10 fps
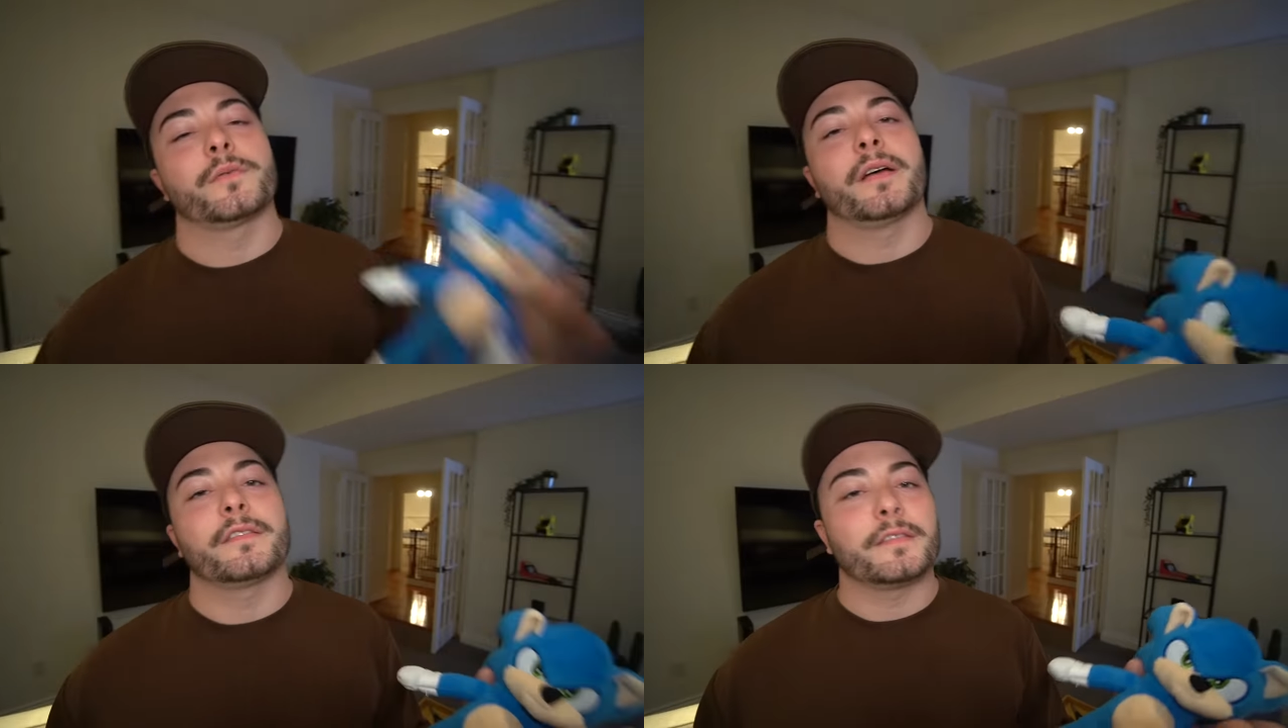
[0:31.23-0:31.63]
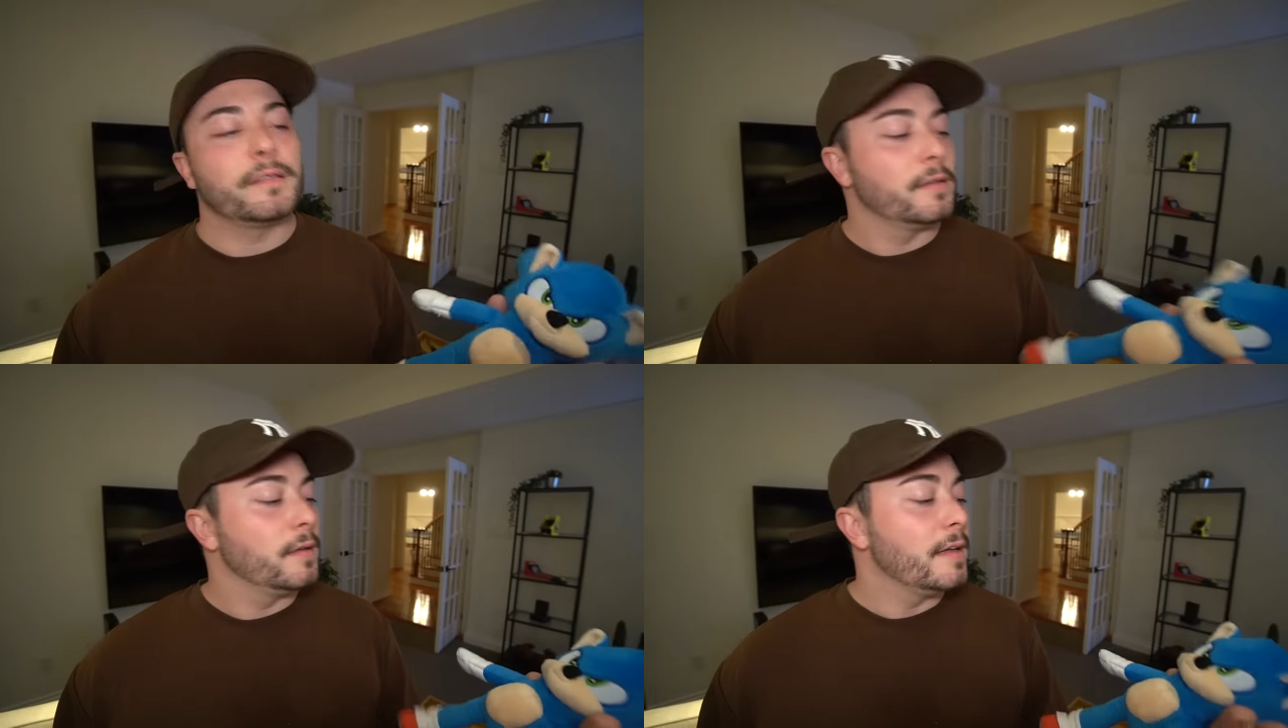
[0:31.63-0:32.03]
R Us.
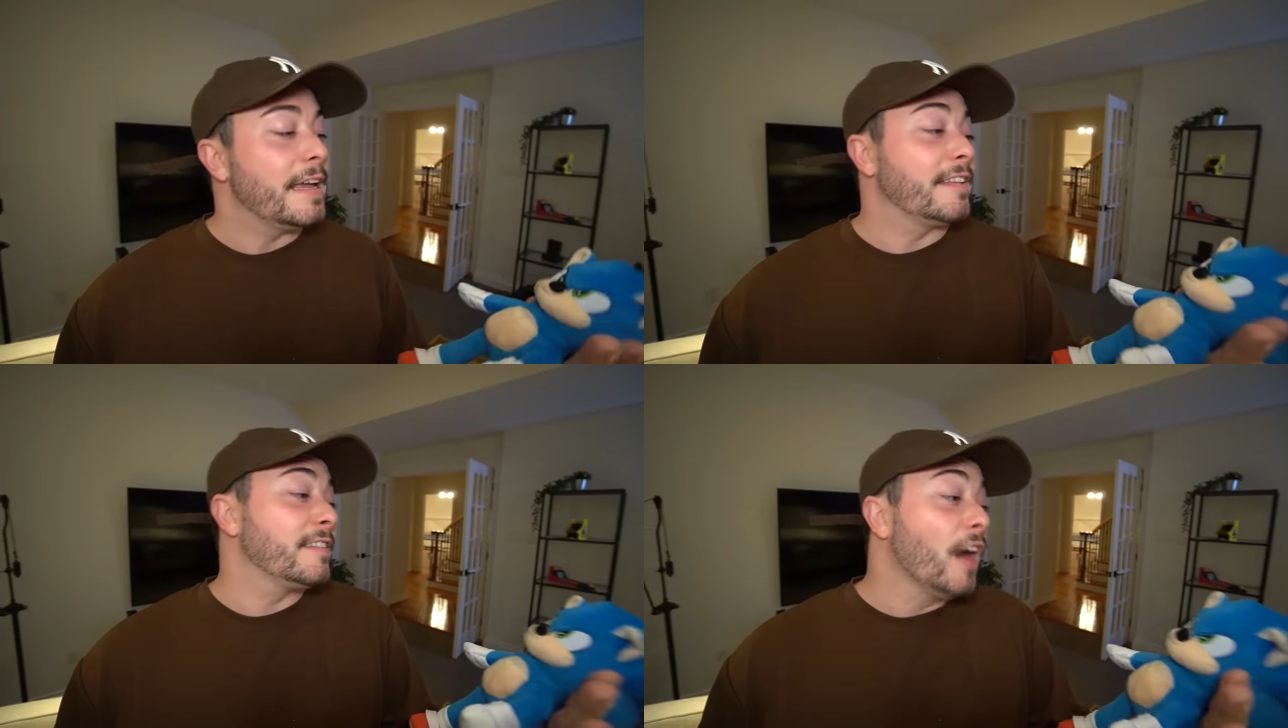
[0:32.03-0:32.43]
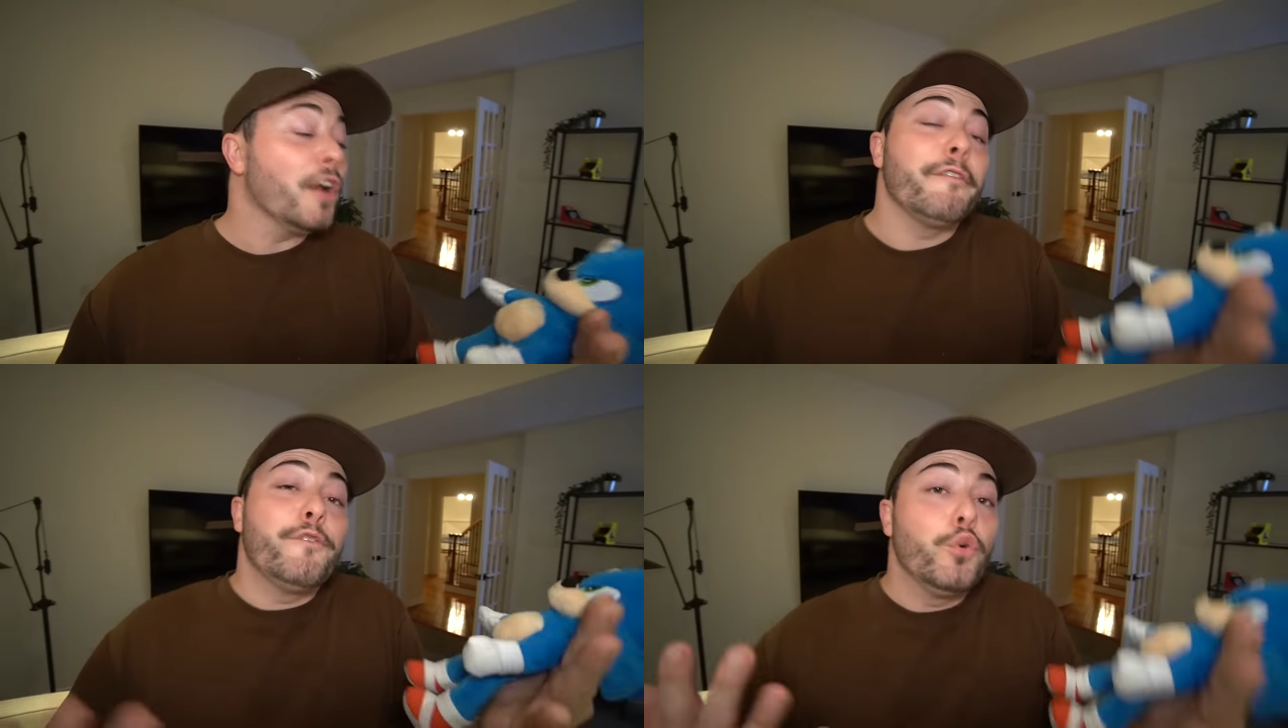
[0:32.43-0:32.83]
It's not
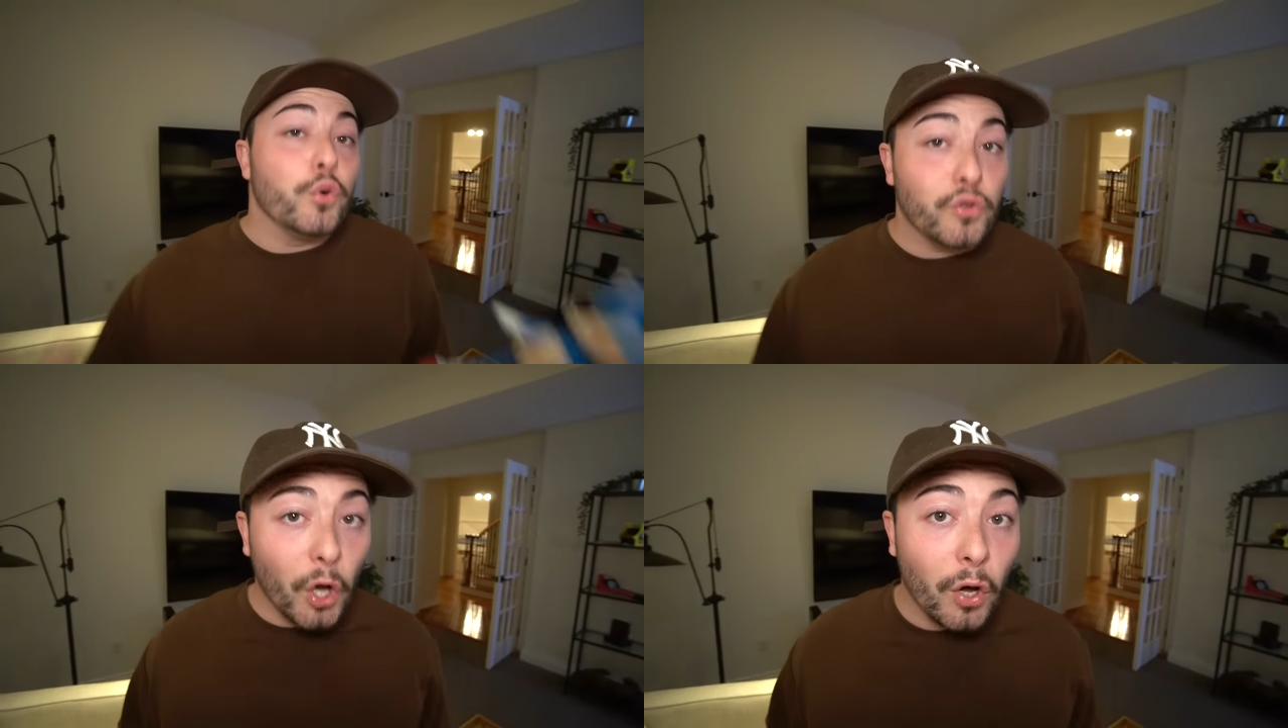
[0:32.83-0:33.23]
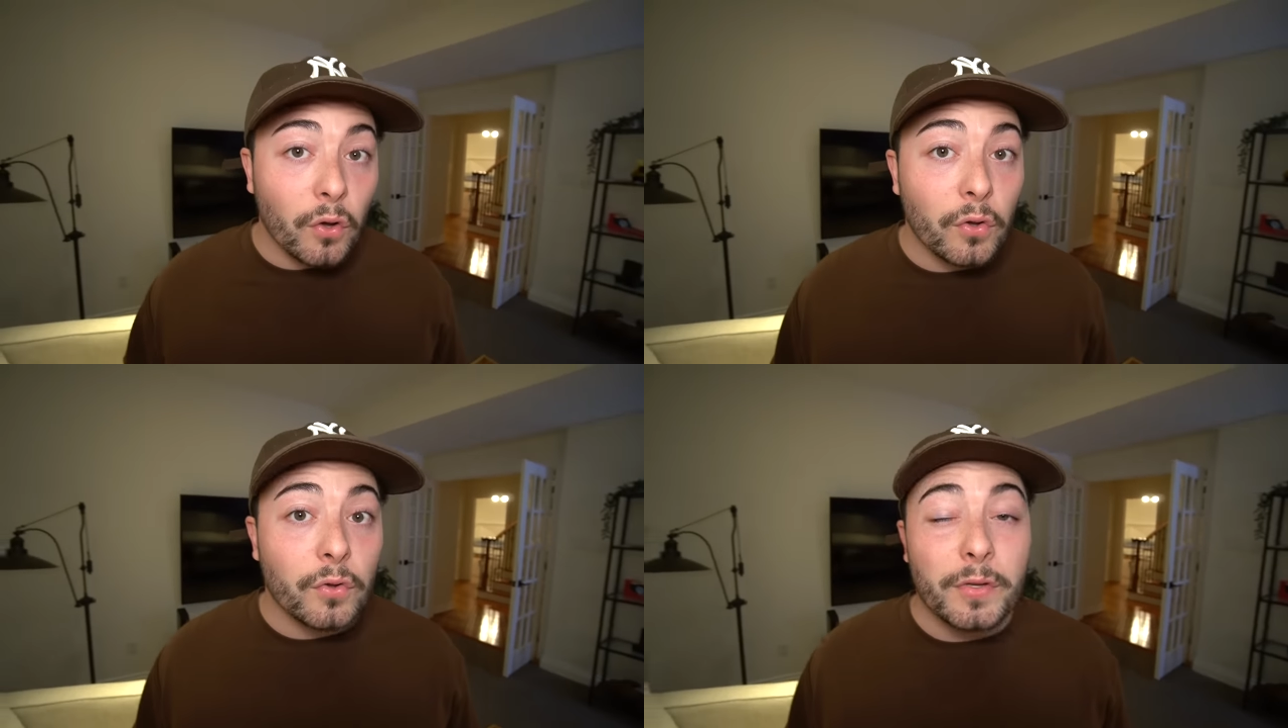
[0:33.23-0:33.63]
a voodoo
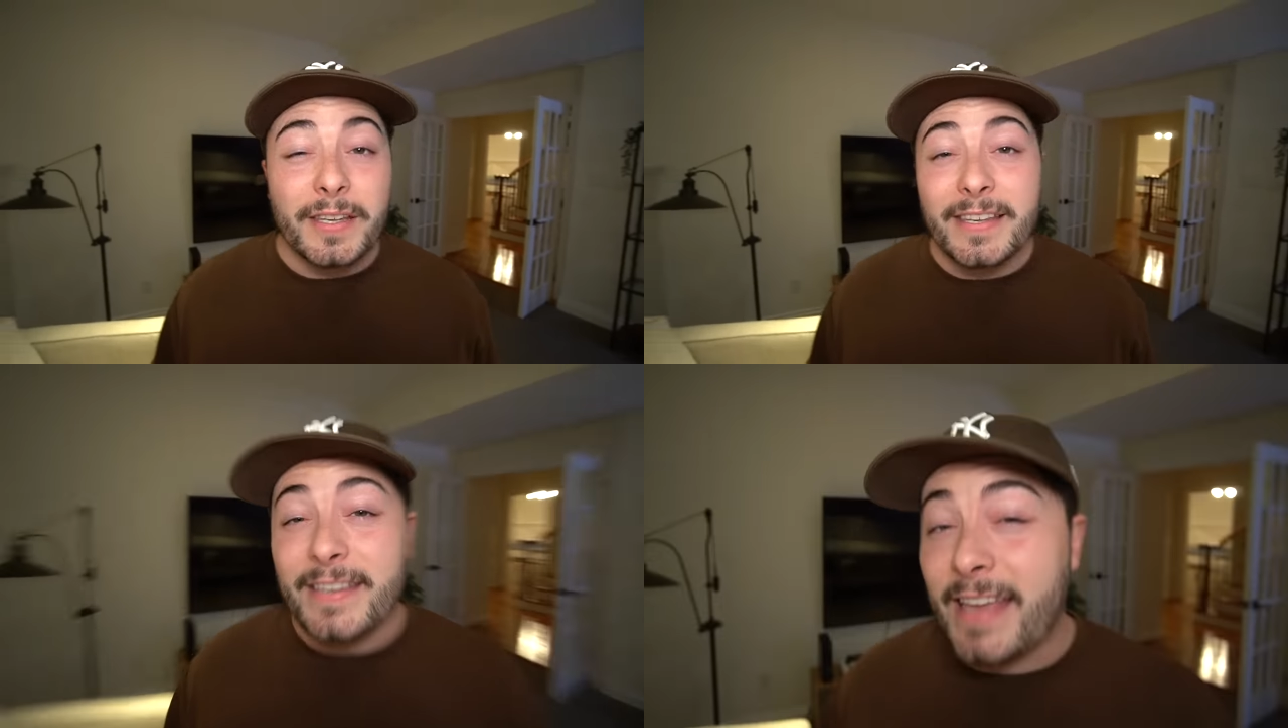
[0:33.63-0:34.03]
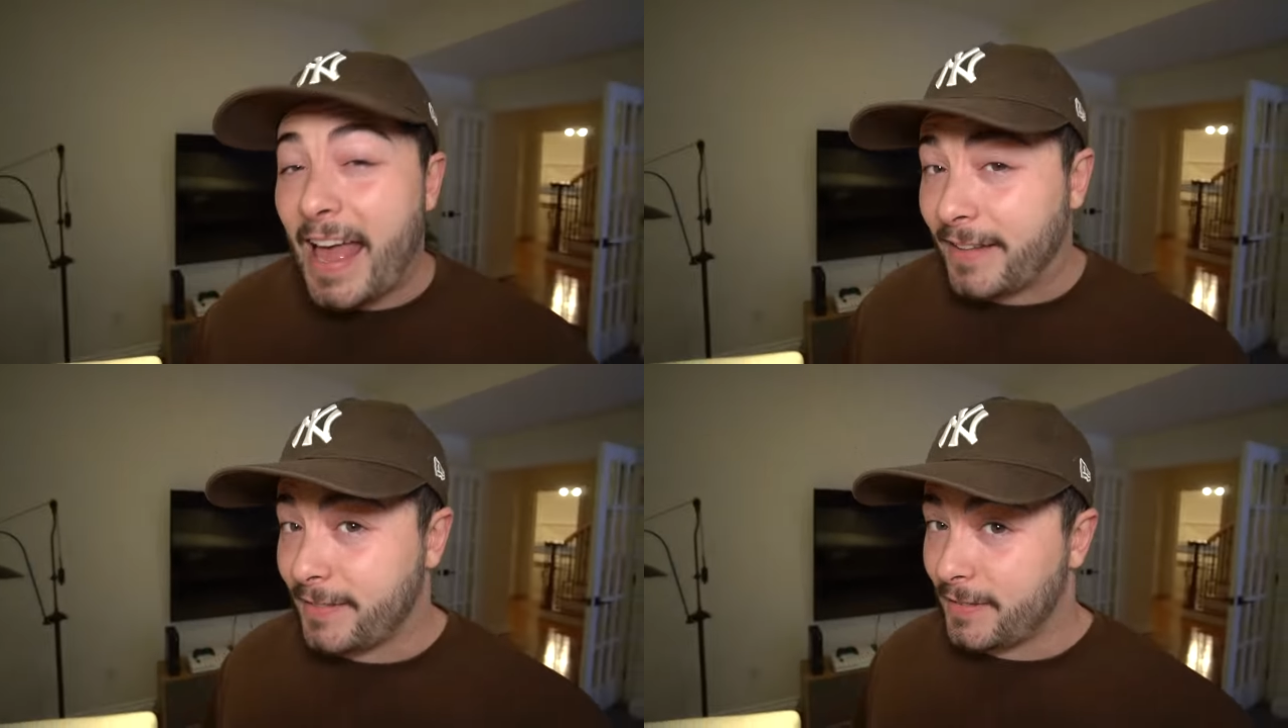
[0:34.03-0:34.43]
doll yet.